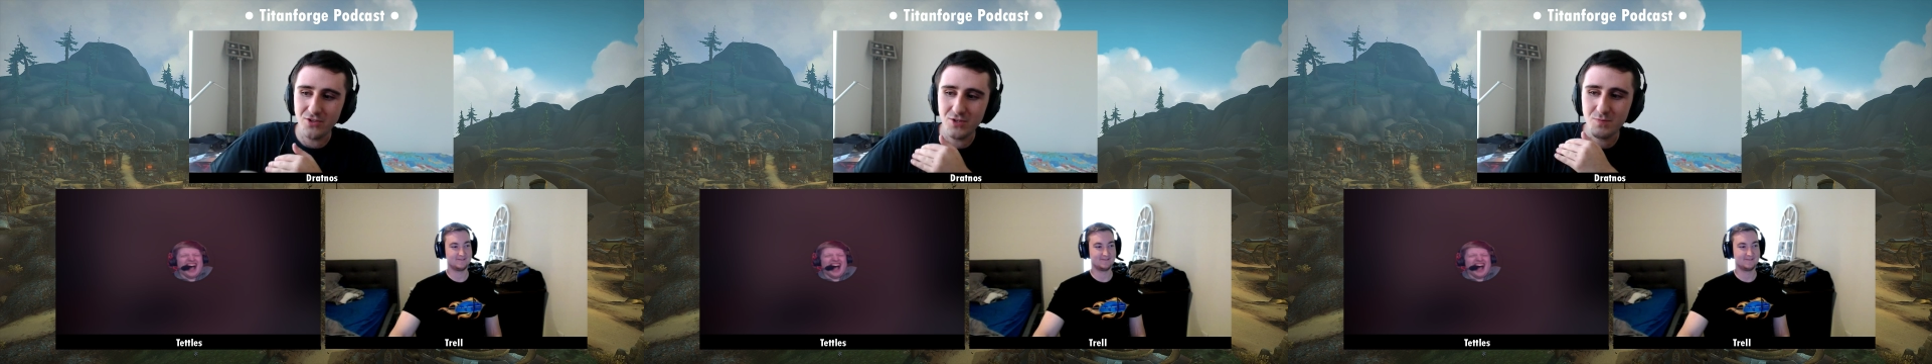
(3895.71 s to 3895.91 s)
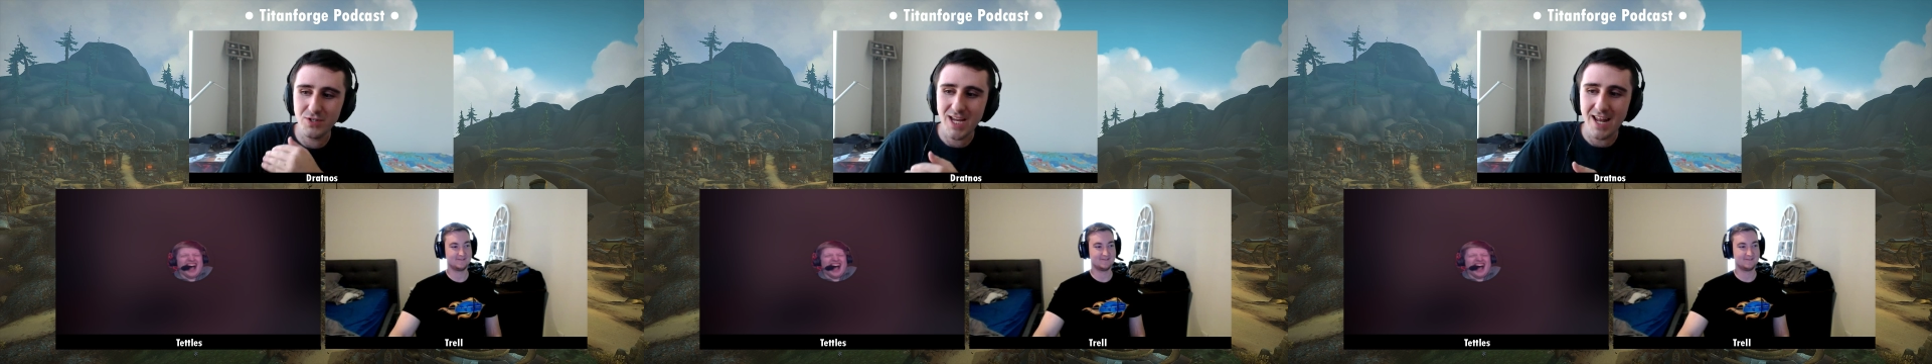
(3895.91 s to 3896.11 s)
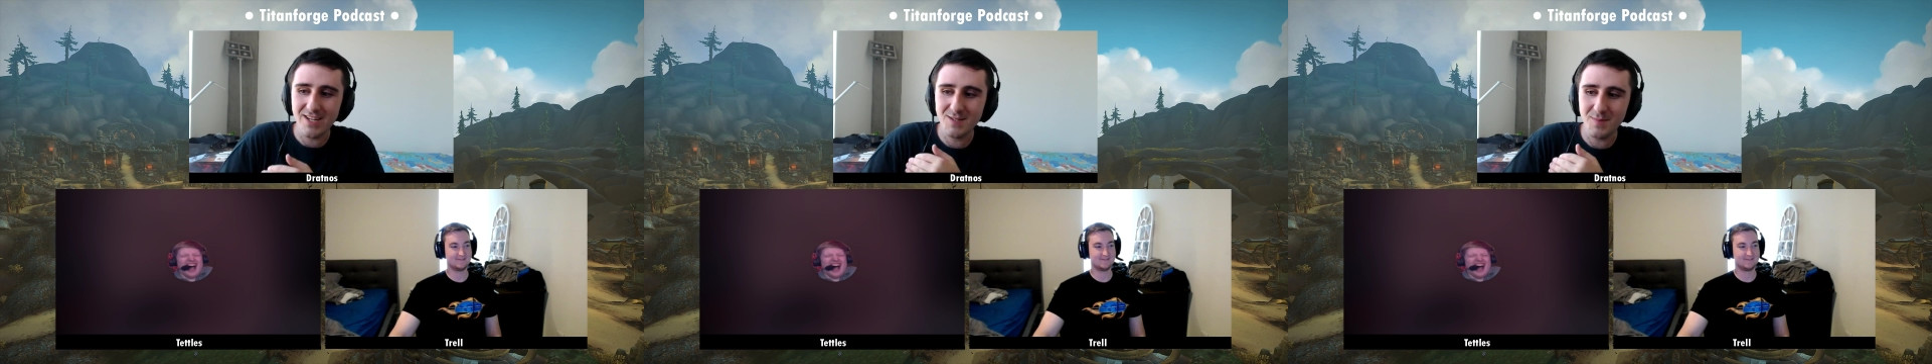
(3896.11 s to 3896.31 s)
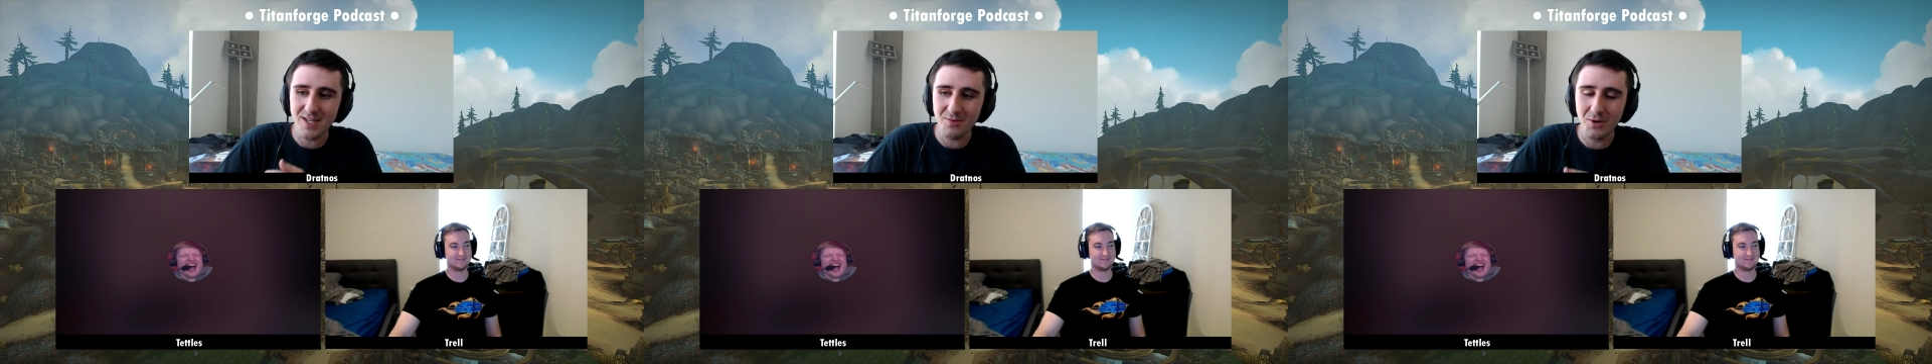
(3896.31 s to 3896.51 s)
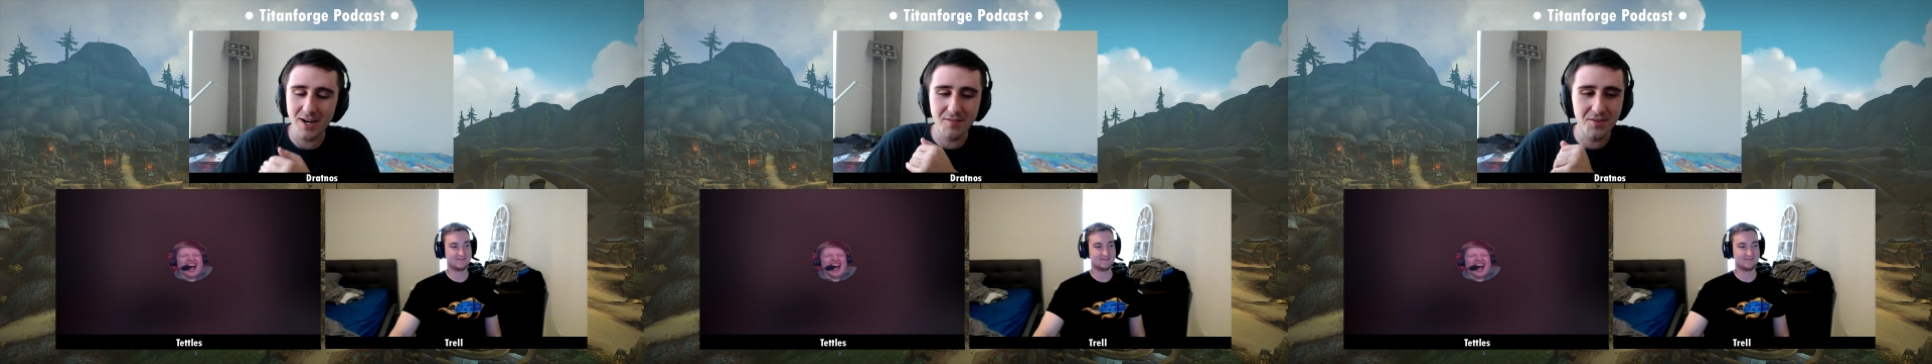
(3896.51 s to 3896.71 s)
You just pretend to
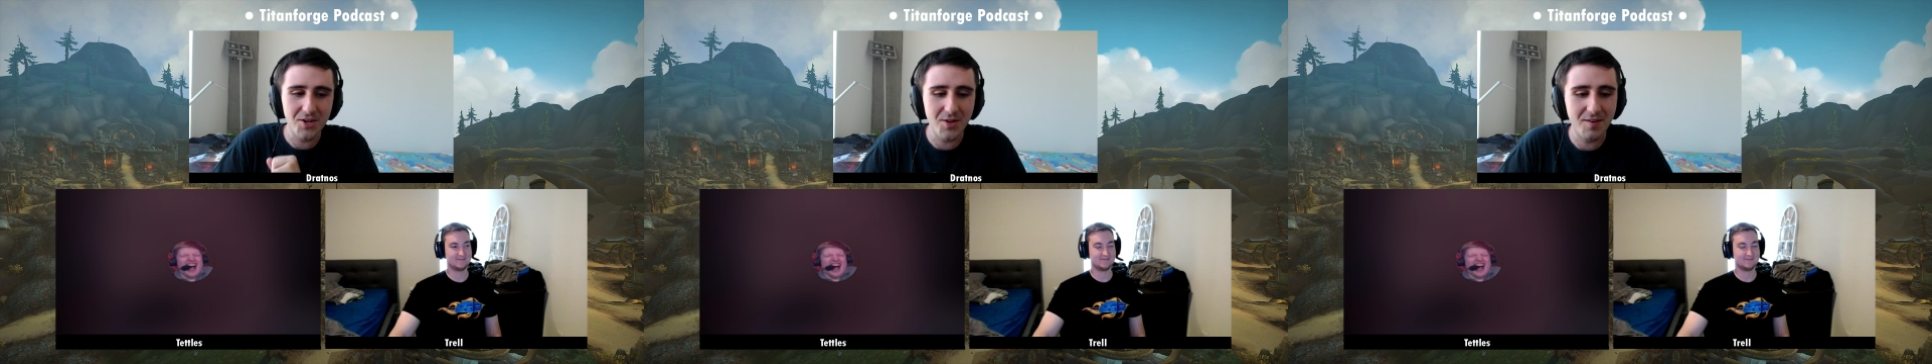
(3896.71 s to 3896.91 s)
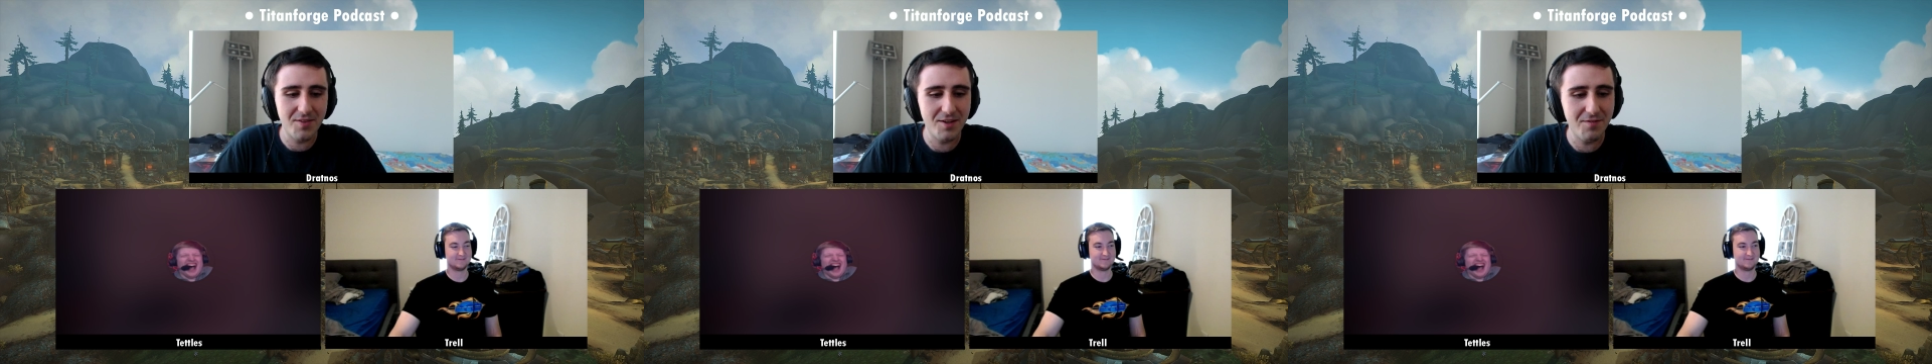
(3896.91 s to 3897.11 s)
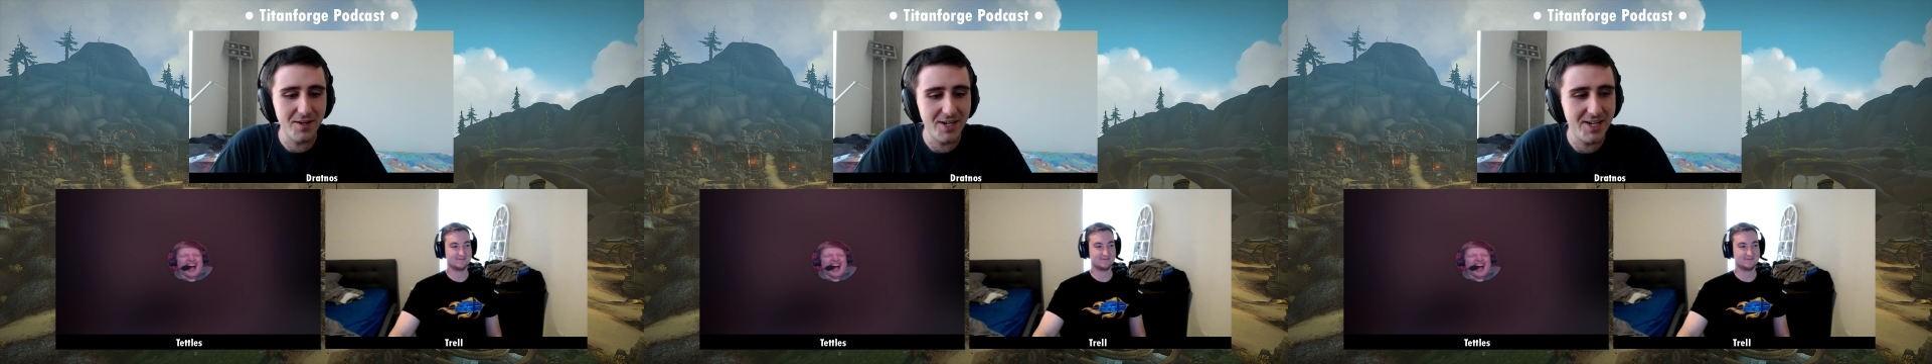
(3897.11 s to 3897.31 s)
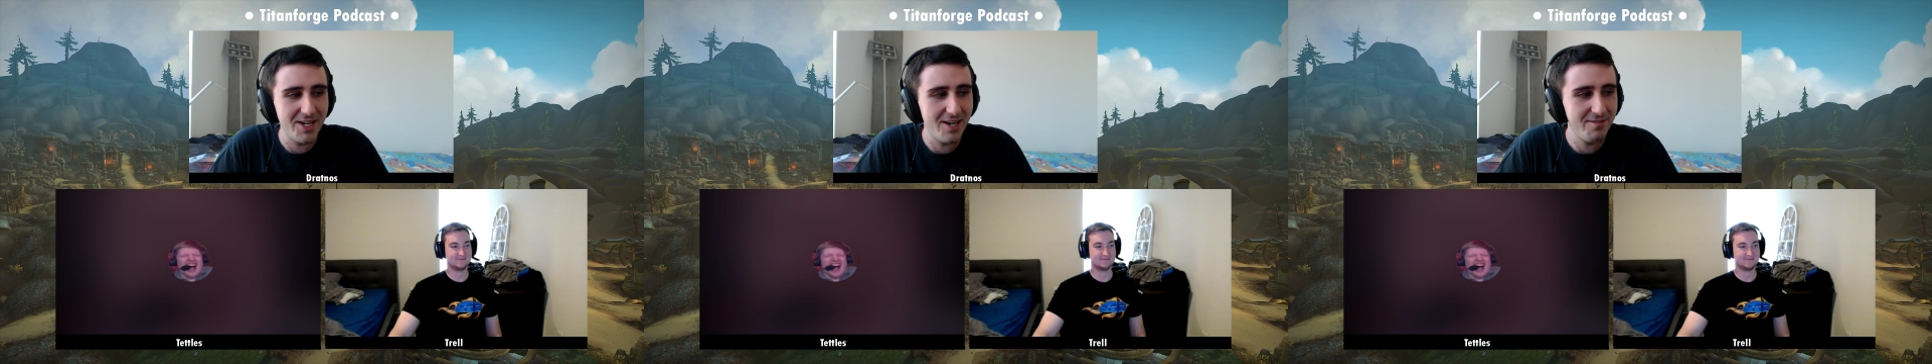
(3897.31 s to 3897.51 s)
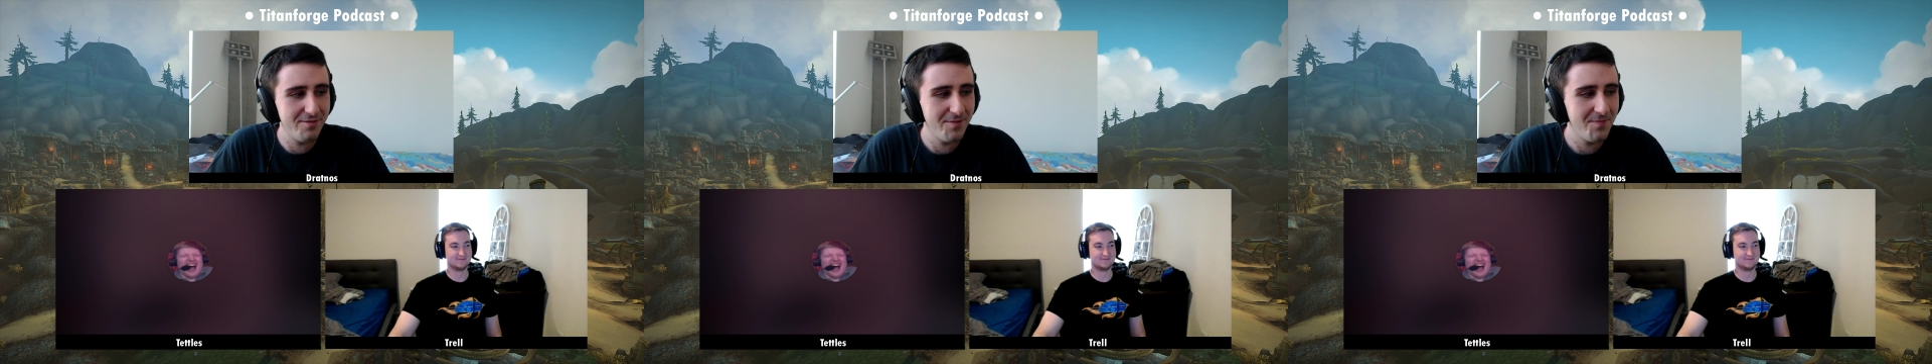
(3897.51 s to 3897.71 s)
be whatever you have the
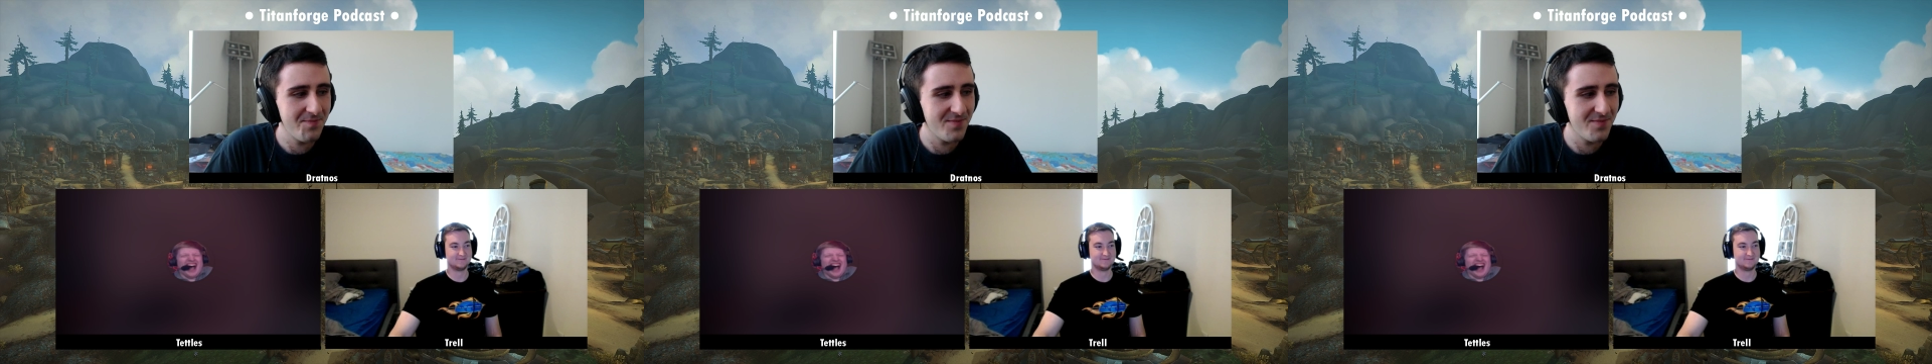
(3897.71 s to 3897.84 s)
affinity of.